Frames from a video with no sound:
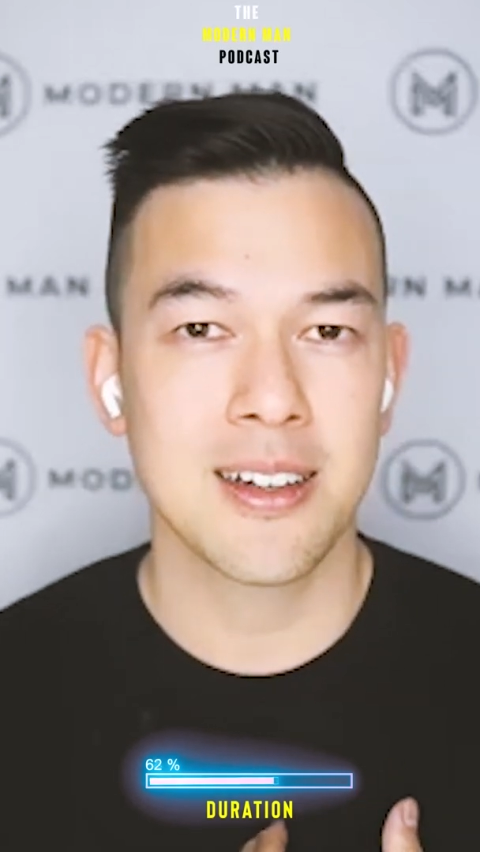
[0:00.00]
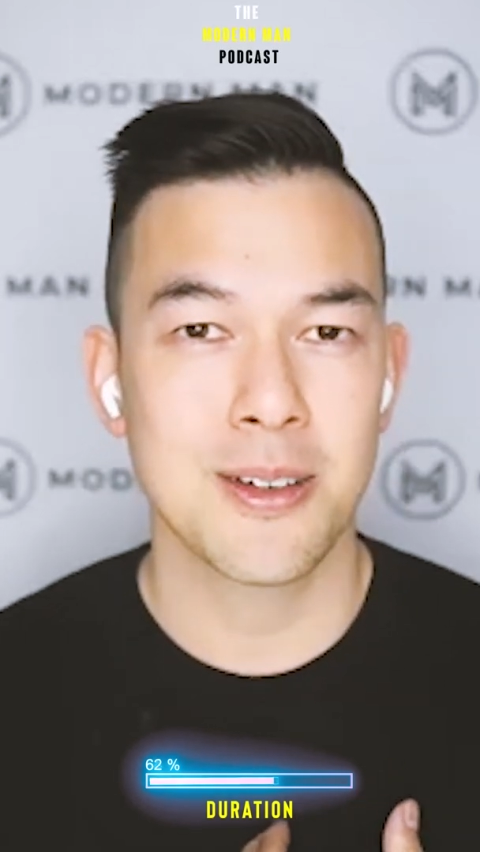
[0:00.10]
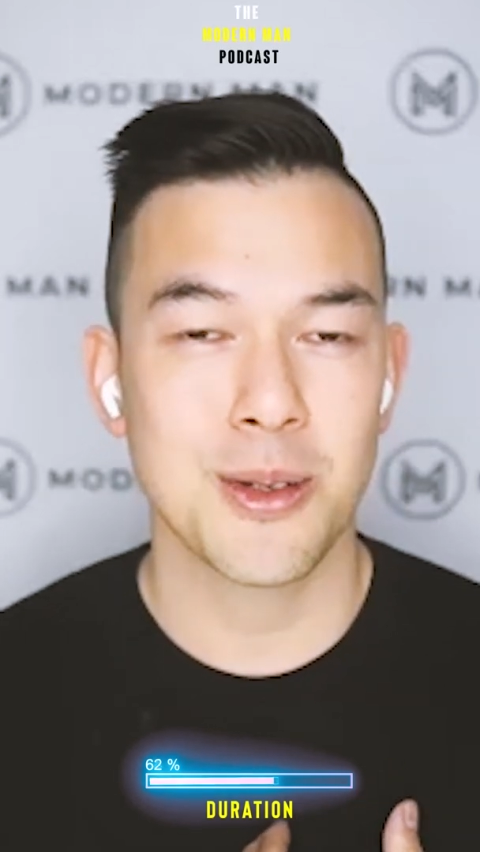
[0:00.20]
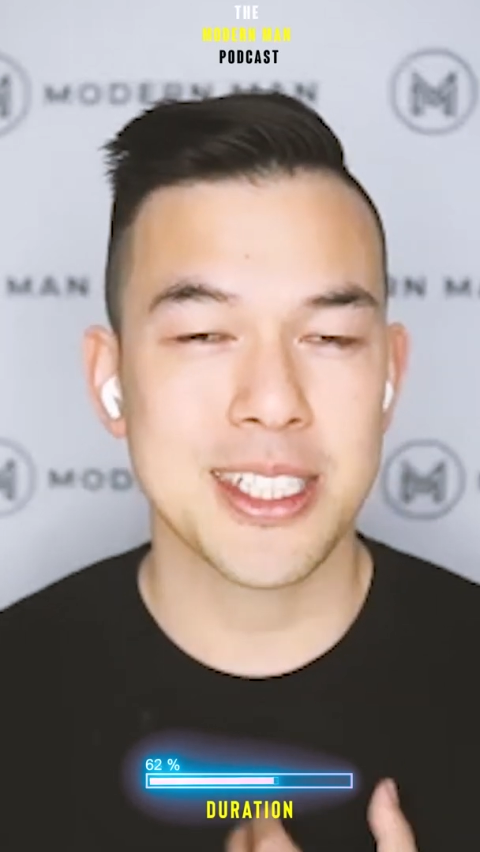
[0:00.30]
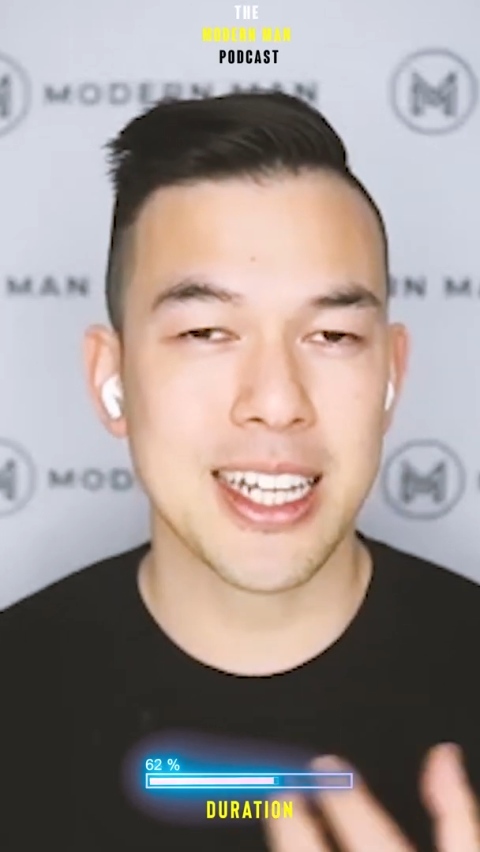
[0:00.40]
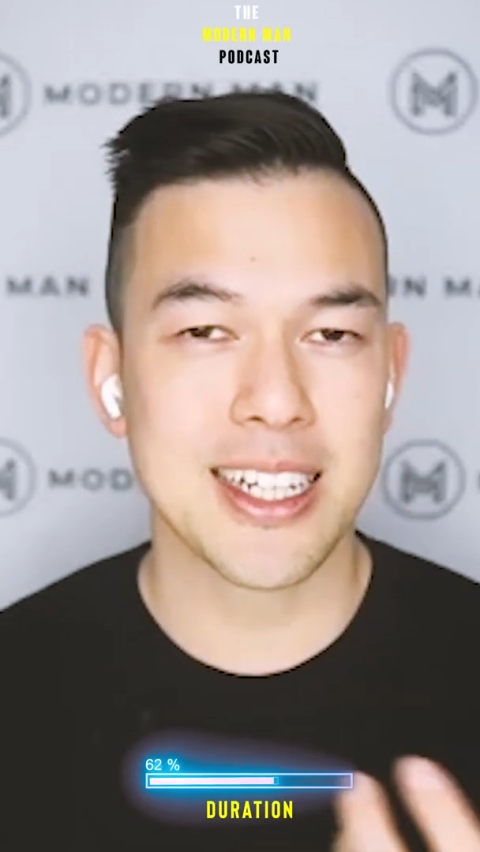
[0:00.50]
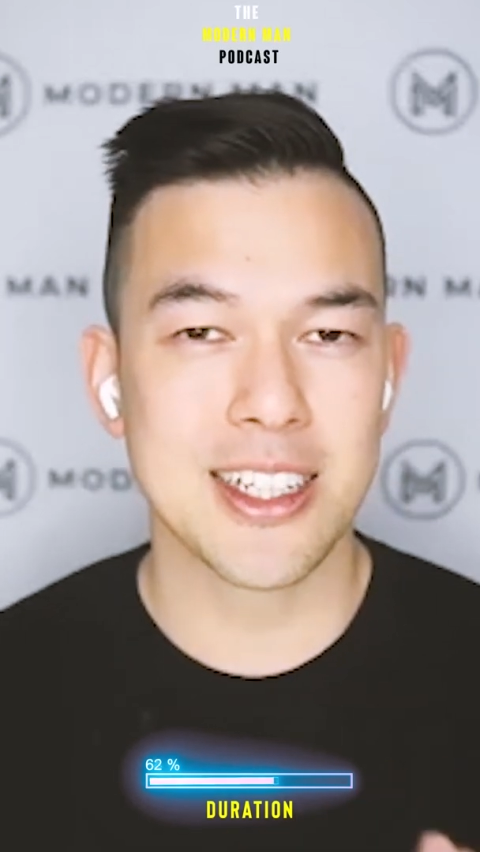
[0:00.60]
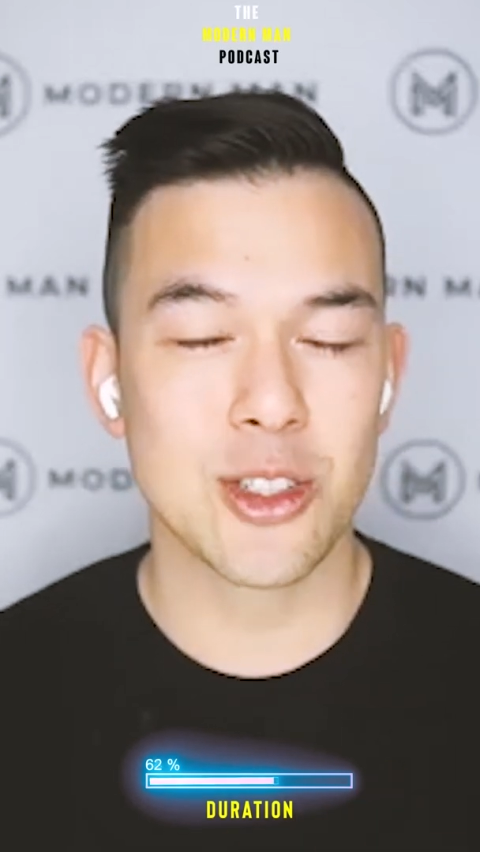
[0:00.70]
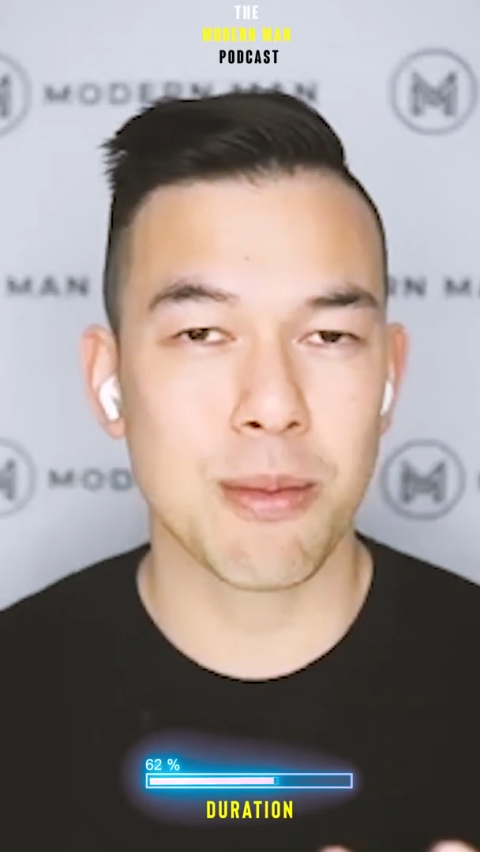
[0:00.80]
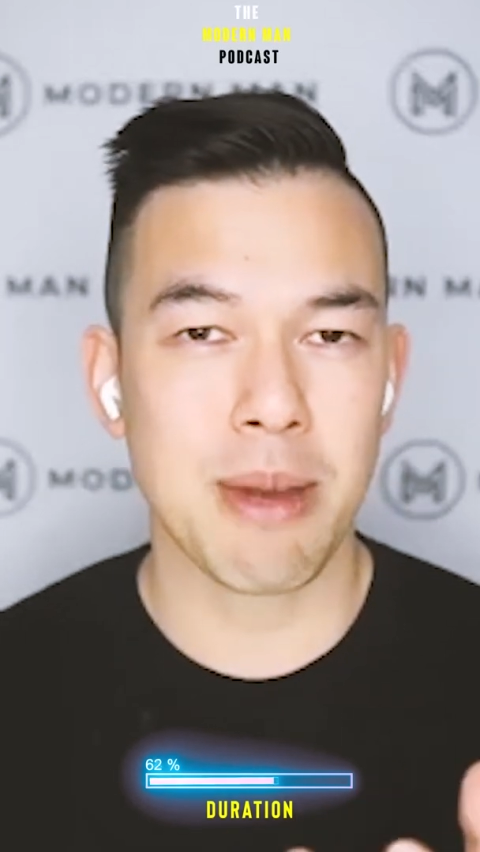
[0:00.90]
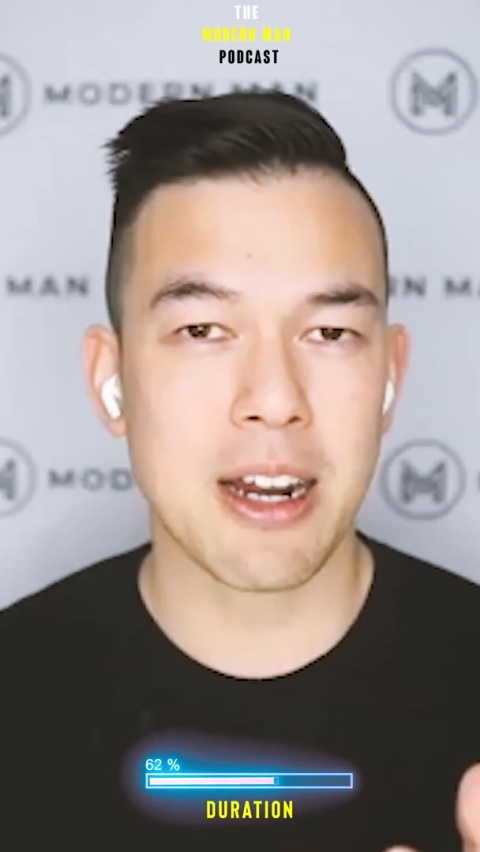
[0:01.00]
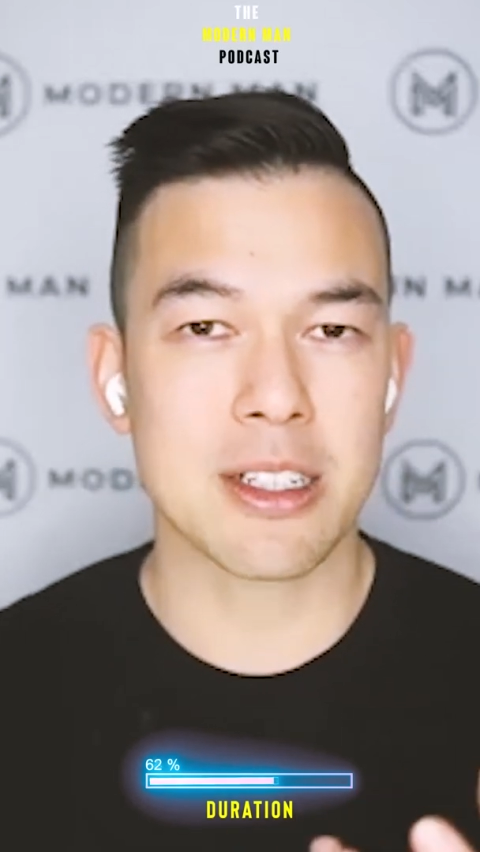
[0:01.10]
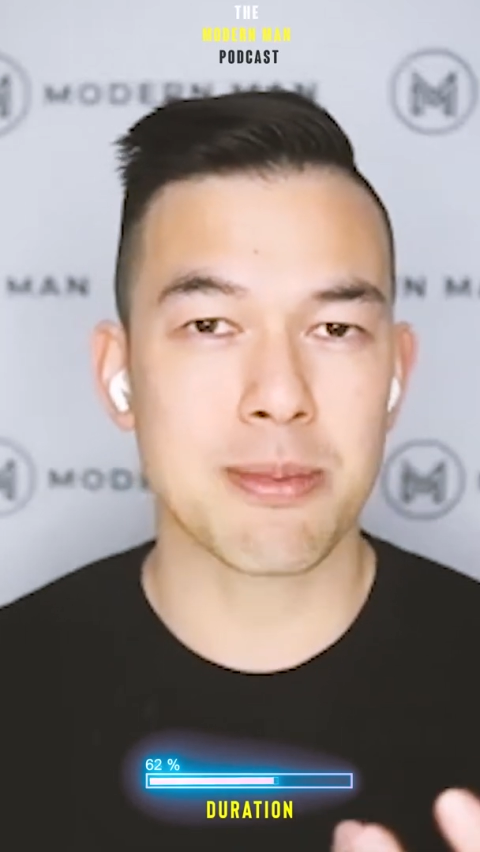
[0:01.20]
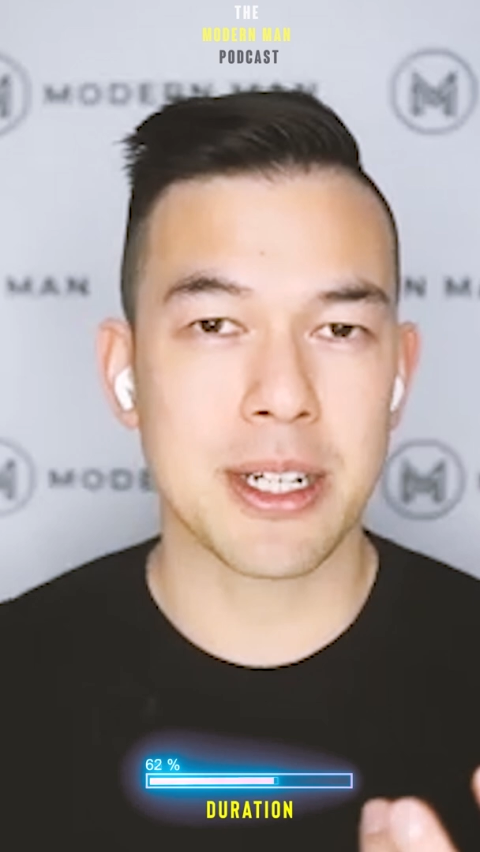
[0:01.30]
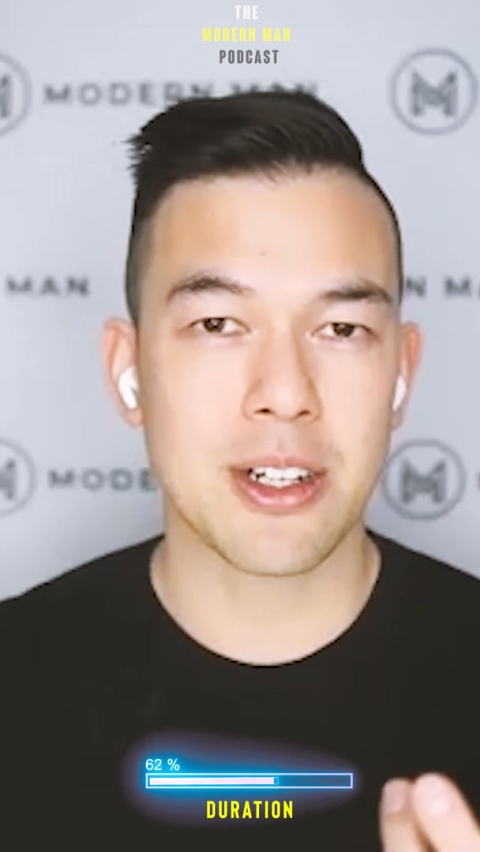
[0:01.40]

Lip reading: was getting into a marriage but not